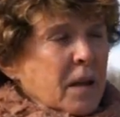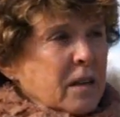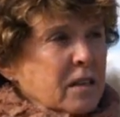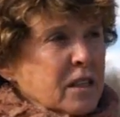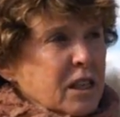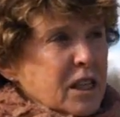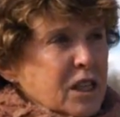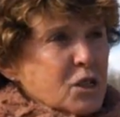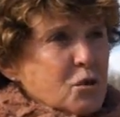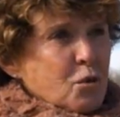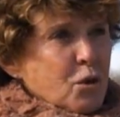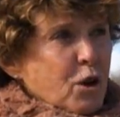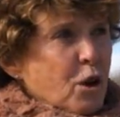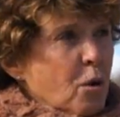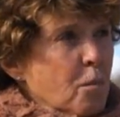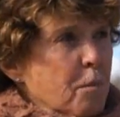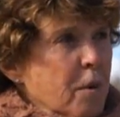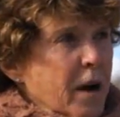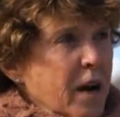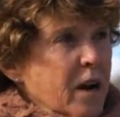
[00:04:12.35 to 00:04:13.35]

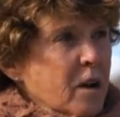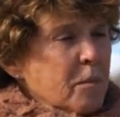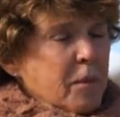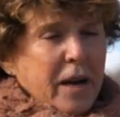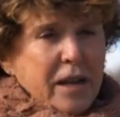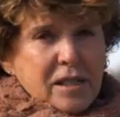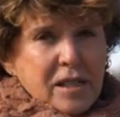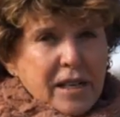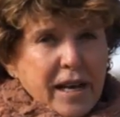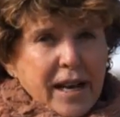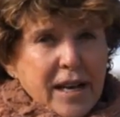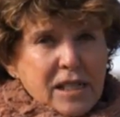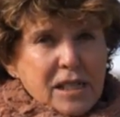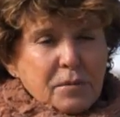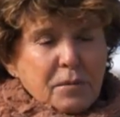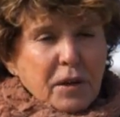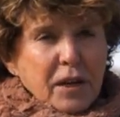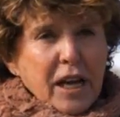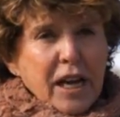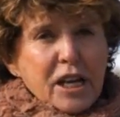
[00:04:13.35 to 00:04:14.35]
industrial biomass
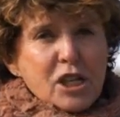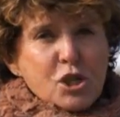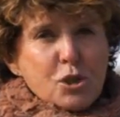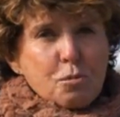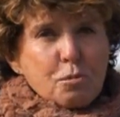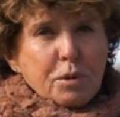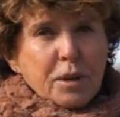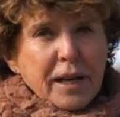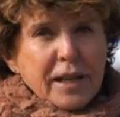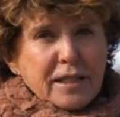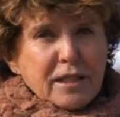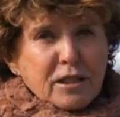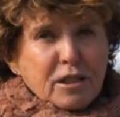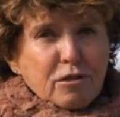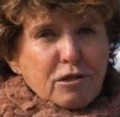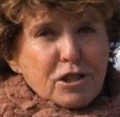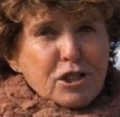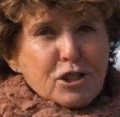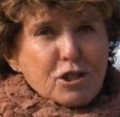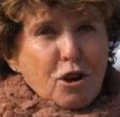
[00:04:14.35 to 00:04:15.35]
gasification plant that
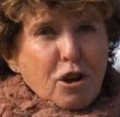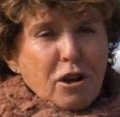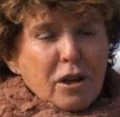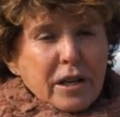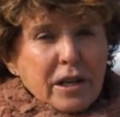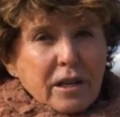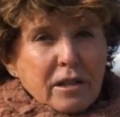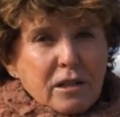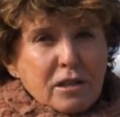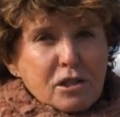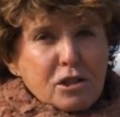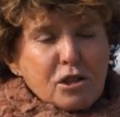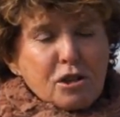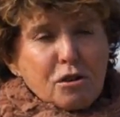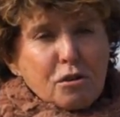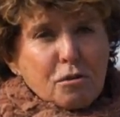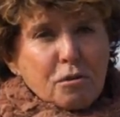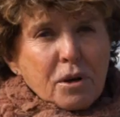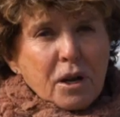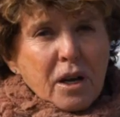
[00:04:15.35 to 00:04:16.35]
they're installing in the
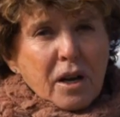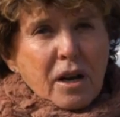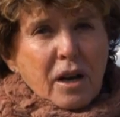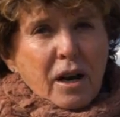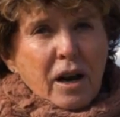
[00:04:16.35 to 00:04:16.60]
zoo